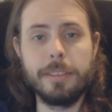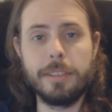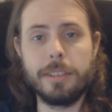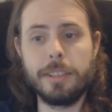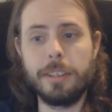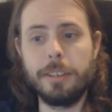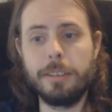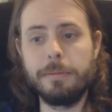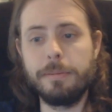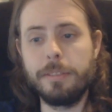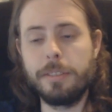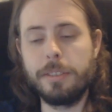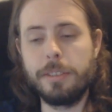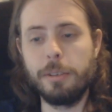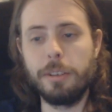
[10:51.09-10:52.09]
So
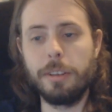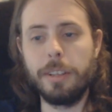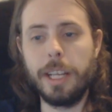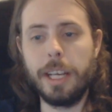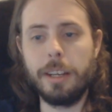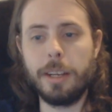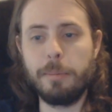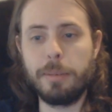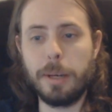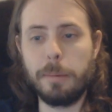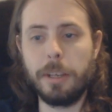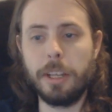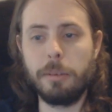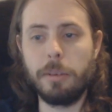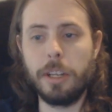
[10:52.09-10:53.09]
sooner or later, I'm
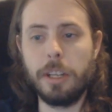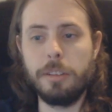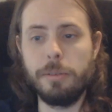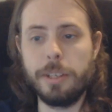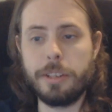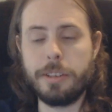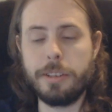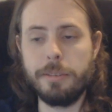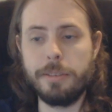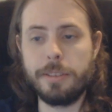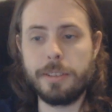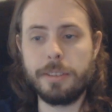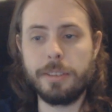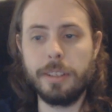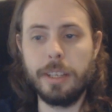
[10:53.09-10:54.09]
probably going to run into
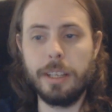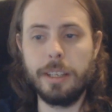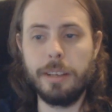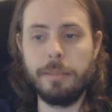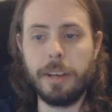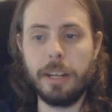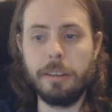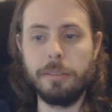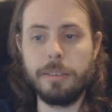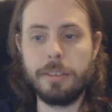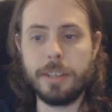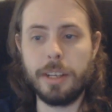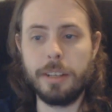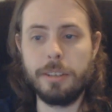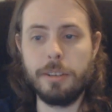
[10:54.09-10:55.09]
issues if I
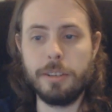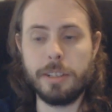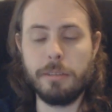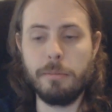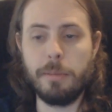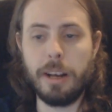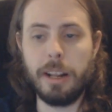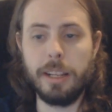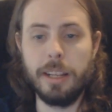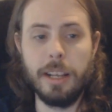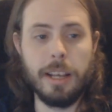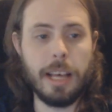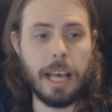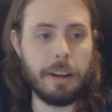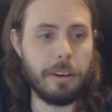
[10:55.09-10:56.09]
don't do something about it.
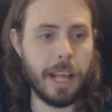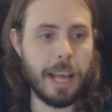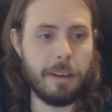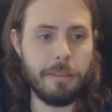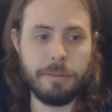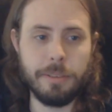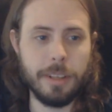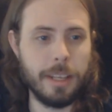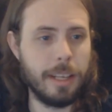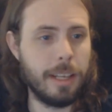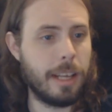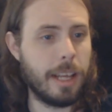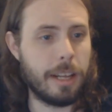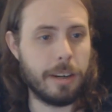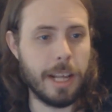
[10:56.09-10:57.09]
I don't
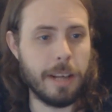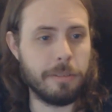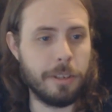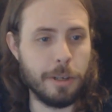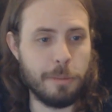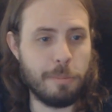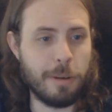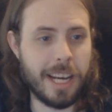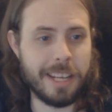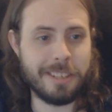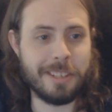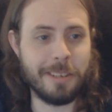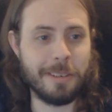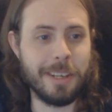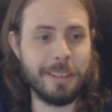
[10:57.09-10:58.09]
have good
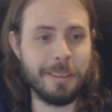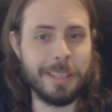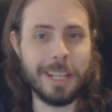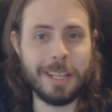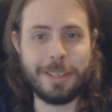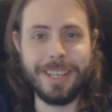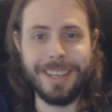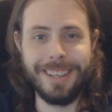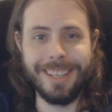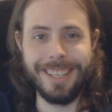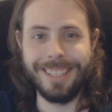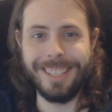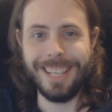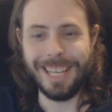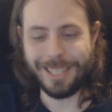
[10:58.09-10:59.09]
posture either. That's
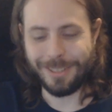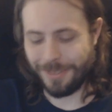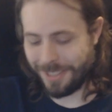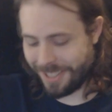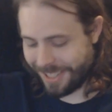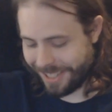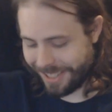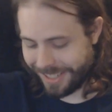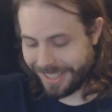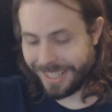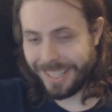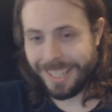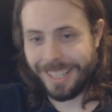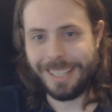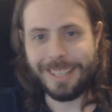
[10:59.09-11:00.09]
that's for sure.
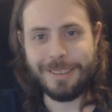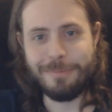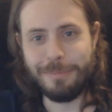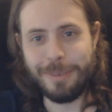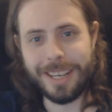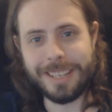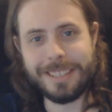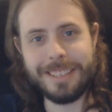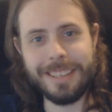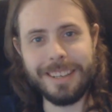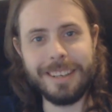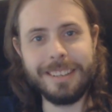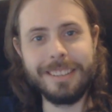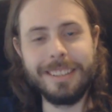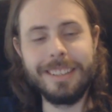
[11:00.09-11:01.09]
But
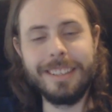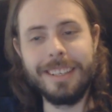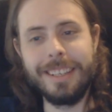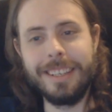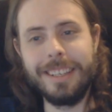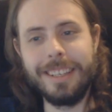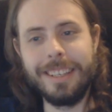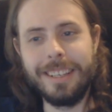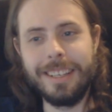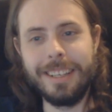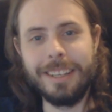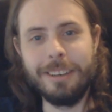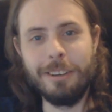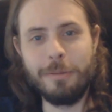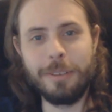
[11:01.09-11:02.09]

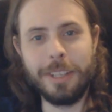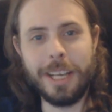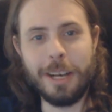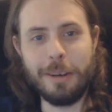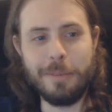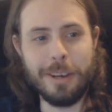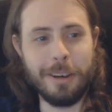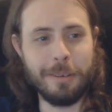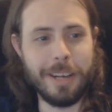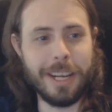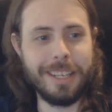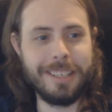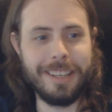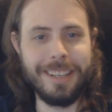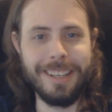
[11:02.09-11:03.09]
hopefully, I'll be all
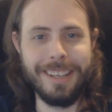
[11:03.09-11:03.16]
right.